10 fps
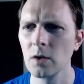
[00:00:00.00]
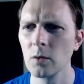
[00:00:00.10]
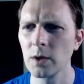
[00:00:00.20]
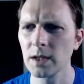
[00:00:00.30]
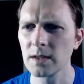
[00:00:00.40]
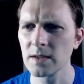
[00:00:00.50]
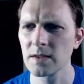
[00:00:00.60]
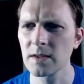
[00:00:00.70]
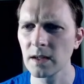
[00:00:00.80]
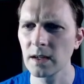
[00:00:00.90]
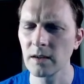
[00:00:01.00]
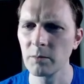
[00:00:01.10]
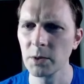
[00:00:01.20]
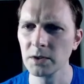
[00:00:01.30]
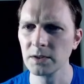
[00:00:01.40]
we get this kind of
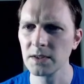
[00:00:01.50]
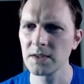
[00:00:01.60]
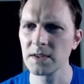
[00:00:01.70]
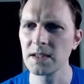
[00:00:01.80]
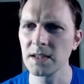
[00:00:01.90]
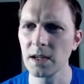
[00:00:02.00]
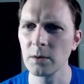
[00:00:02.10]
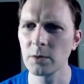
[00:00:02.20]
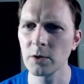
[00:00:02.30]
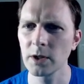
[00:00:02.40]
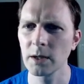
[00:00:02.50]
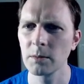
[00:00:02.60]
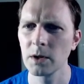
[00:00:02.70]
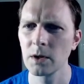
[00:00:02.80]
build CTL program,